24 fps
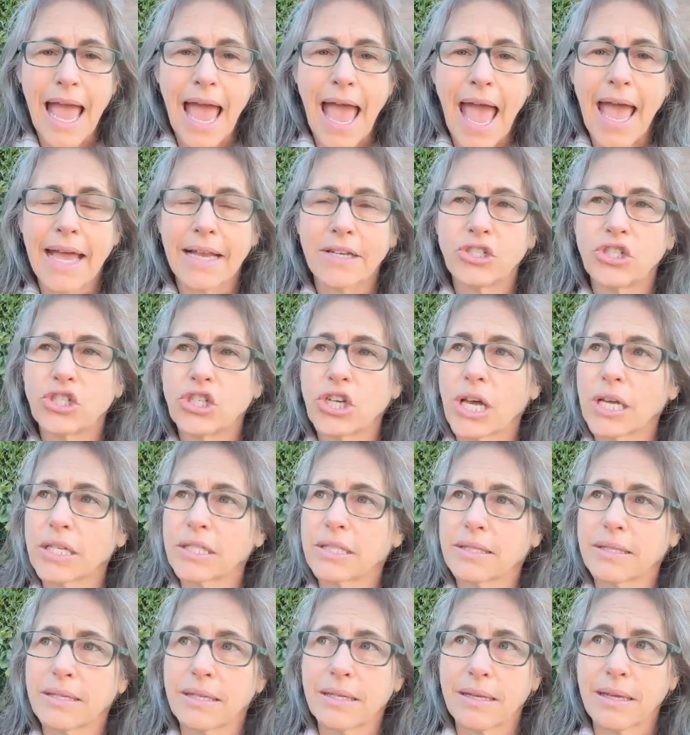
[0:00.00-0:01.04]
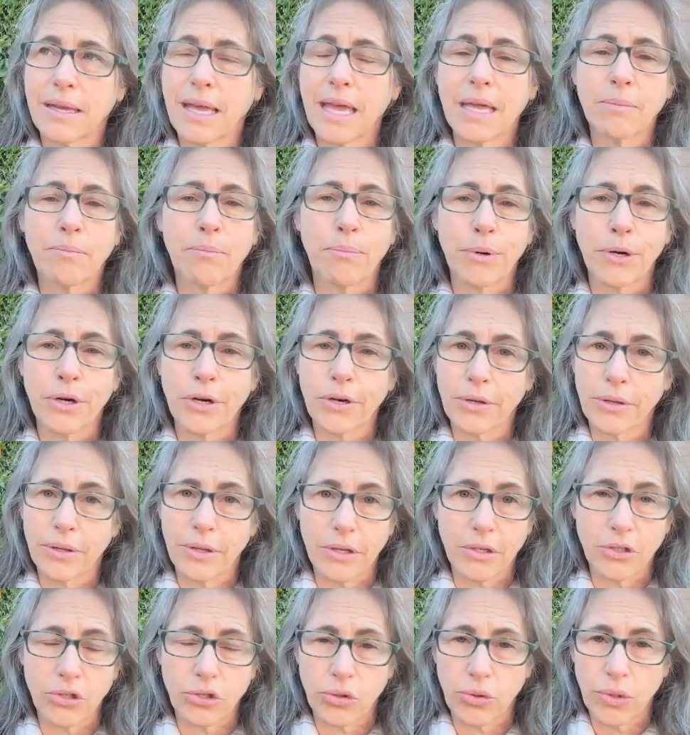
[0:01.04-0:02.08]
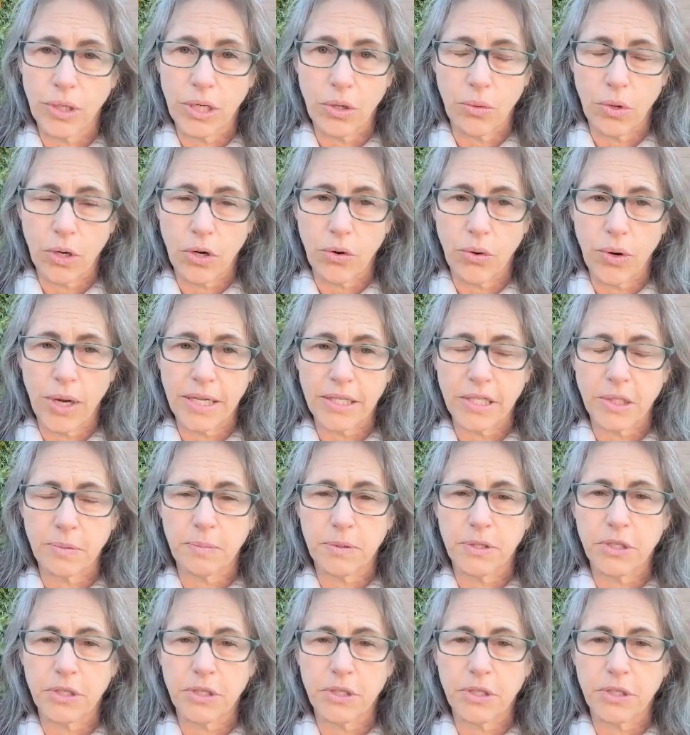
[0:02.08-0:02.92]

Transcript: and just can burn the tree to a crisp.